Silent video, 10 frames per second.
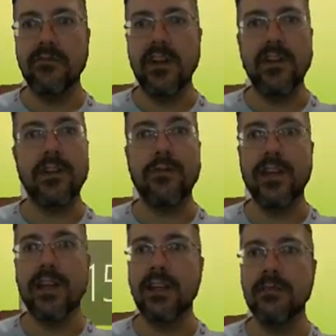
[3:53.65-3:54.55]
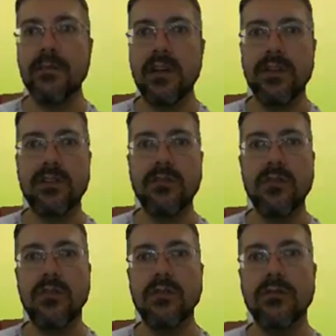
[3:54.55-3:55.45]
very quickly. I'm going to
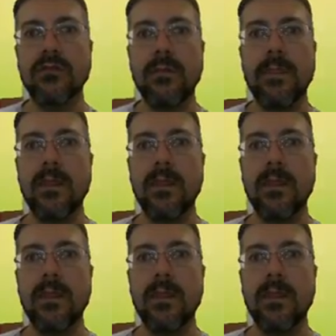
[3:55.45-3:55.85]
go